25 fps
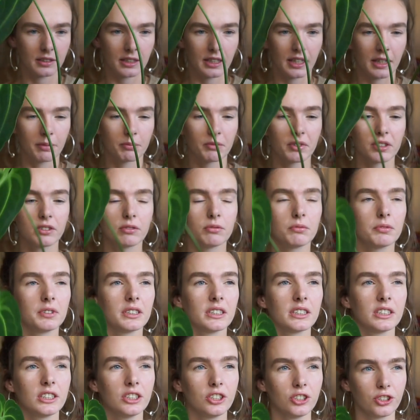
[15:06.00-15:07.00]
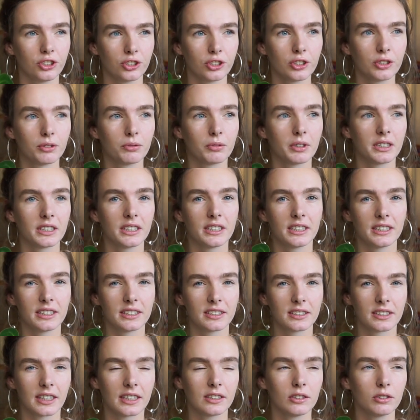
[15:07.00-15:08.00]
I'm not really sure what it
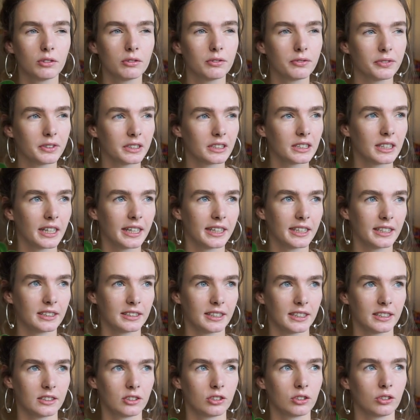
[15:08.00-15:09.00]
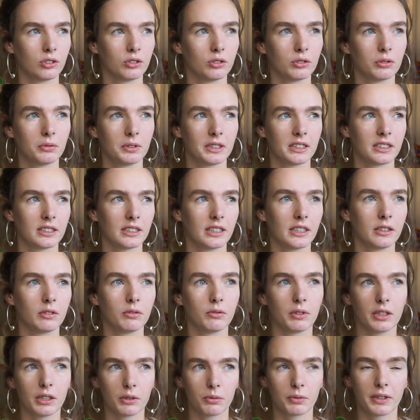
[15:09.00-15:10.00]
is. I do feel like it has to do with
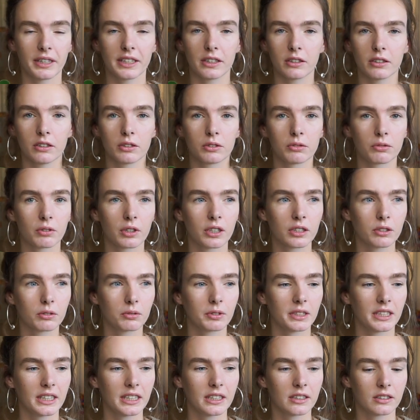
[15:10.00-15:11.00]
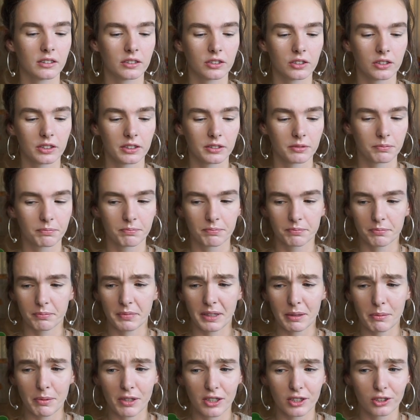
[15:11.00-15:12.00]
irregular watering or
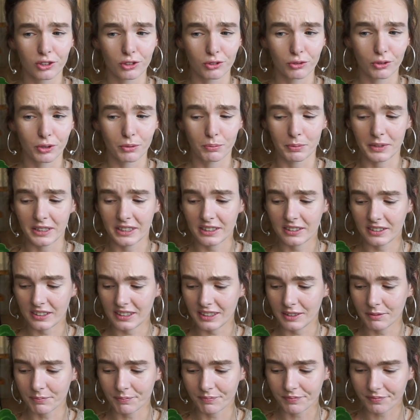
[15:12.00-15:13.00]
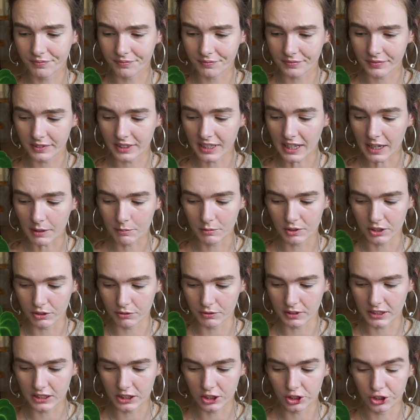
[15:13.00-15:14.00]
maybe also humidity. I'm not
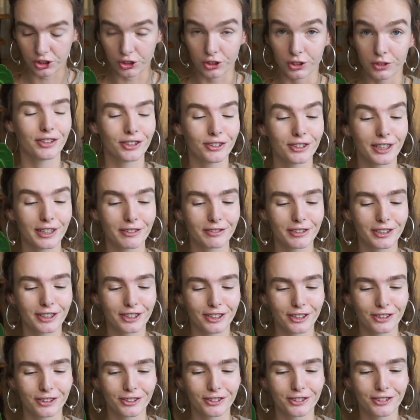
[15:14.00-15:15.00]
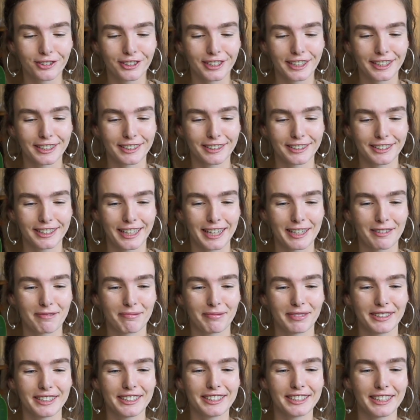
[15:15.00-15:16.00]
really sure. If you have a clue, then yeah,
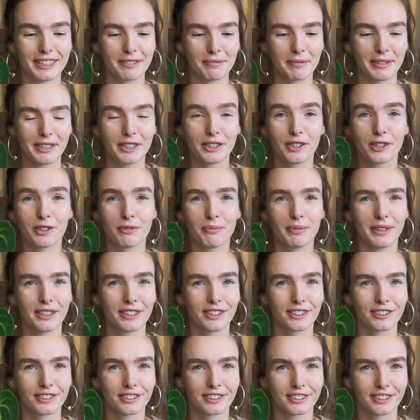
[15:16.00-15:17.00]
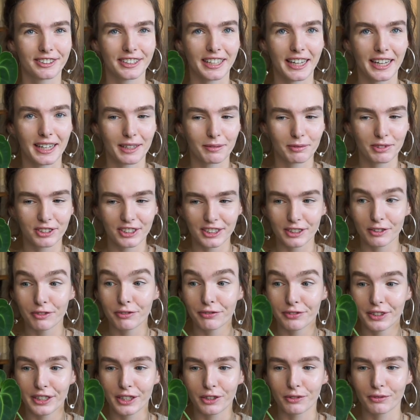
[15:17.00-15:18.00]
please let me know, because yeah, I'm still
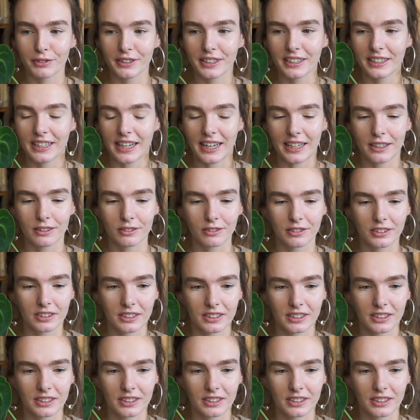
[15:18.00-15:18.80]
figuring out